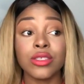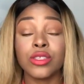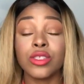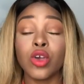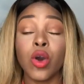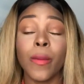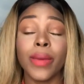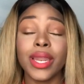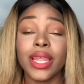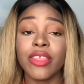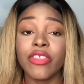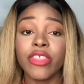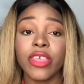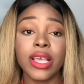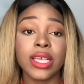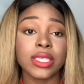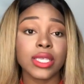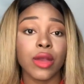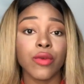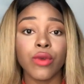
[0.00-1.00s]
so many
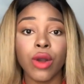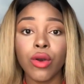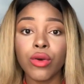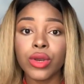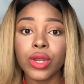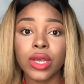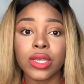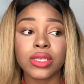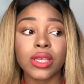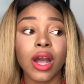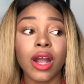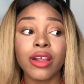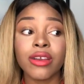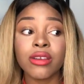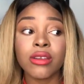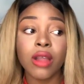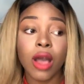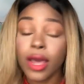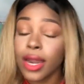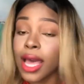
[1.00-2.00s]
things around us
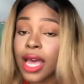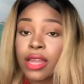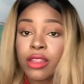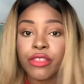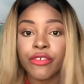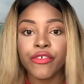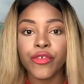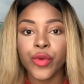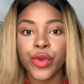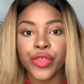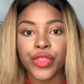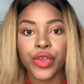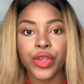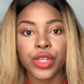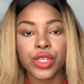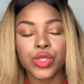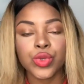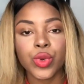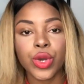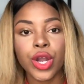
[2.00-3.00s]
are not at the
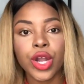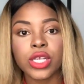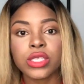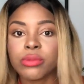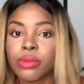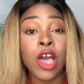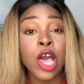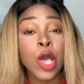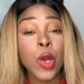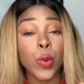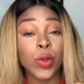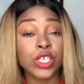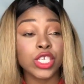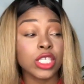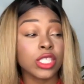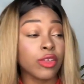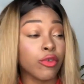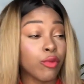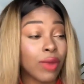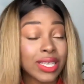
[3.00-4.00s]
432 hertz, which
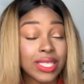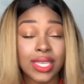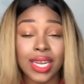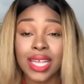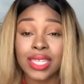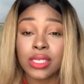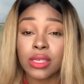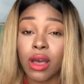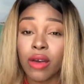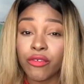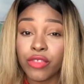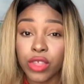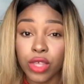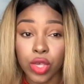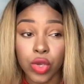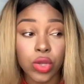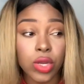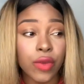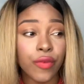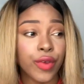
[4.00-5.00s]
is the resonance of the
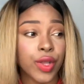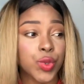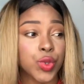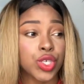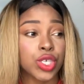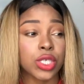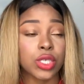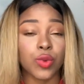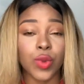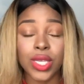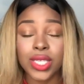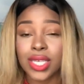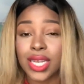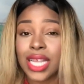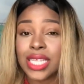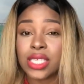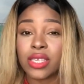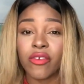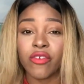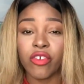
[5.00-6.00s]
universe, which is the
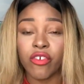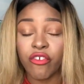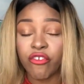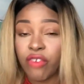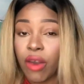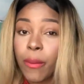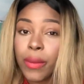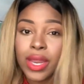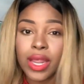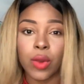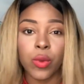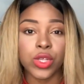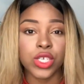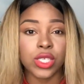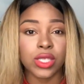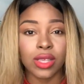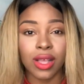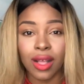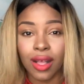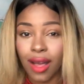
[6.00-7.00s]
resonance of the feminine,
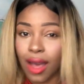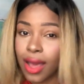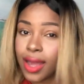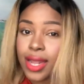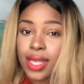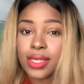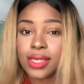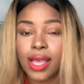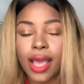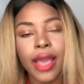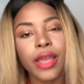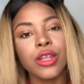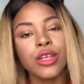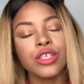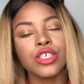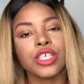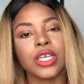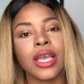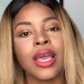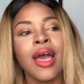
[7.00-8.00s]
which is the goddess
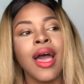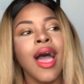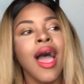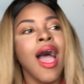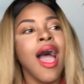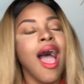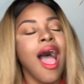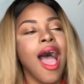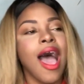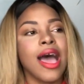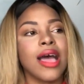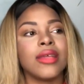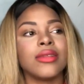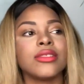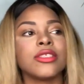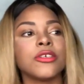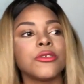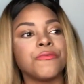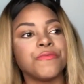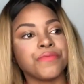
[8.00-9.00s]
energy.
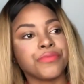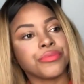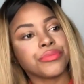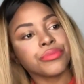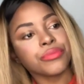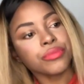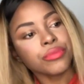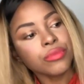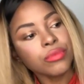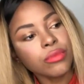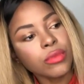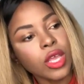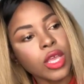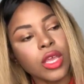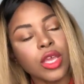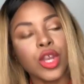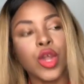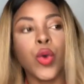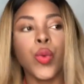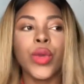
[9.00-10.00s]
And
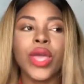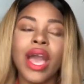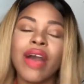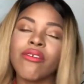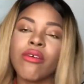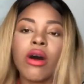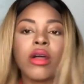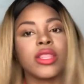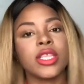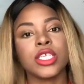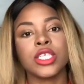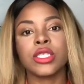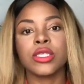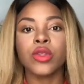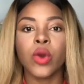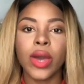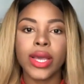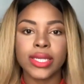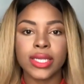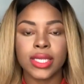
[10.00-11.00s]
you know, we have all these
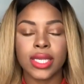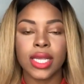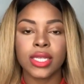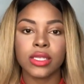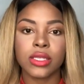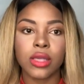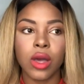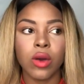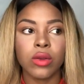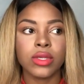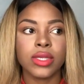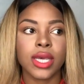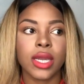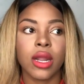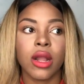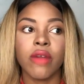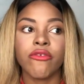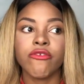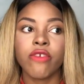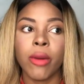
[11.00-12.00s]
noises and sounds that
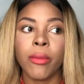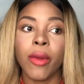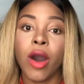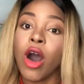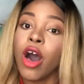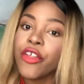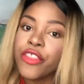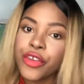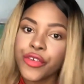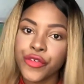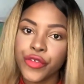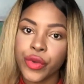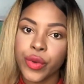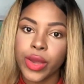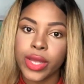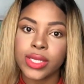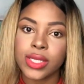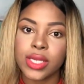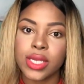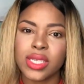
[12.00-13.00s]
are from other
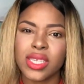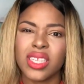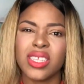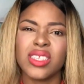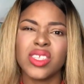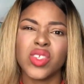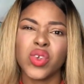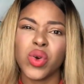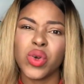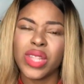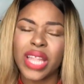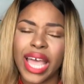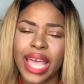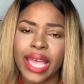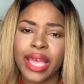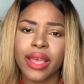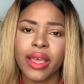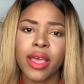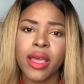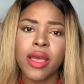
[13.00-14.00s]
frequencies, and so
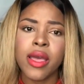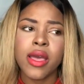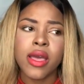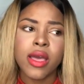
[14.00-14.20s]
like